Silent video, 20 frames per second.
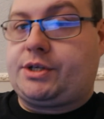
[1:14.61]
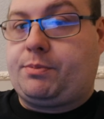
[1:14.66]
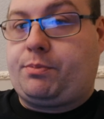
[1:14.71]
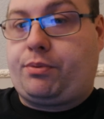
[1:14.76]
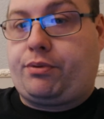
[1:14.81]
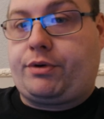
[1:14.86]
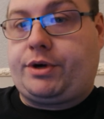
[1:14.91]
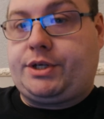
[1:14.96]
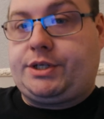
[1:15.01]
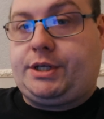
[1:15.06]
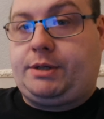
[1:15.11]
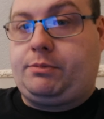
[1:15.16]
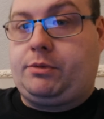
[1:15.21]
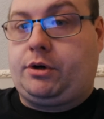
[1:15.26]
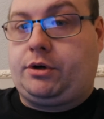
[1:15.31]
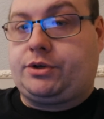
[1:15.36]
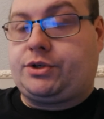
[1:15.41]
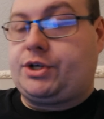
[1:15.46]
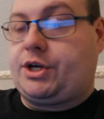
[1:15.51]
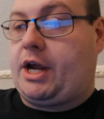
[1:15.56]
to pretty
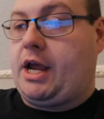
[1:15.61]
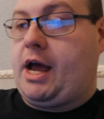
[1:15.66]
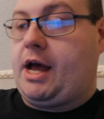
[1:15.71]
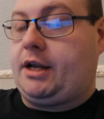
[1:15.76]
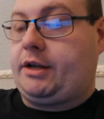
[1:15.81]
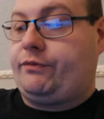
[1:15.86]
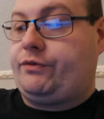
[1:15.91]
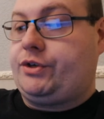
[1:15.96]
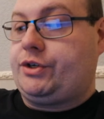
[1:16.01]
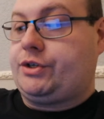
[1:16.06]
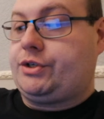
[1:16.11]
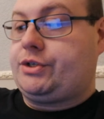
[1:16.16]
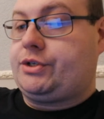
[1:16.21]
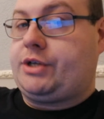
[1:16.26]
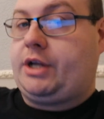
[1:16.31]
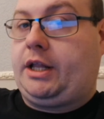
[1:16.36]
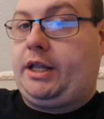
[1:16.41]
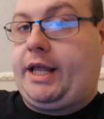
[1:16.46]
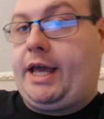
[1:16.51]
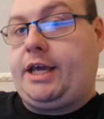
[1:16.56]
much kind of
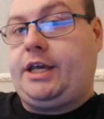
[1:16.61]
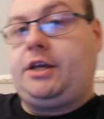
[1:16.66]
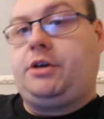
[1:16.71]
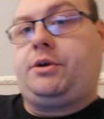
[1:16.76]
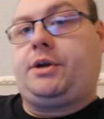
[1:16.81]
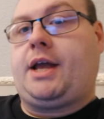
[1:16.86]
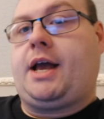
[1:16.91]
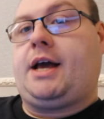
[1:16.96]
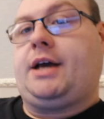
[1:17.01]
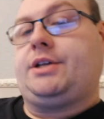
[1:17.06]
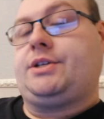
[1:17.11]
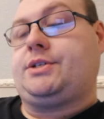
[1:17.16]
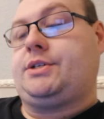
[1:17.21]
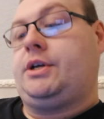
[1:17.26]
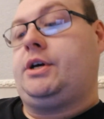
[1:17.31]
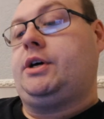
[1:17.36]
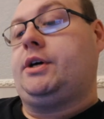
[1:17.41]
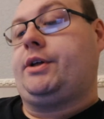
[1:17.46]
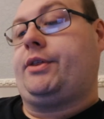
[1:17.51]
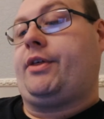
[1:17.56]
just let you guys
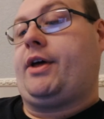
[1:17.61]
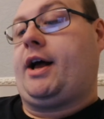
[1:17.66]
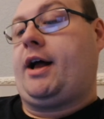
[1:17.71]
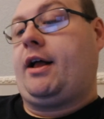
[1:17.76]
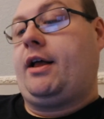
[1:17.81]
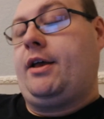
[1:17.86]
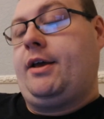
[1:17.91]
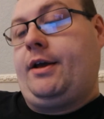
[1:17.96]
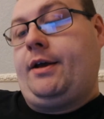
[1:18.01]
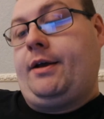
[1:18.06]
know that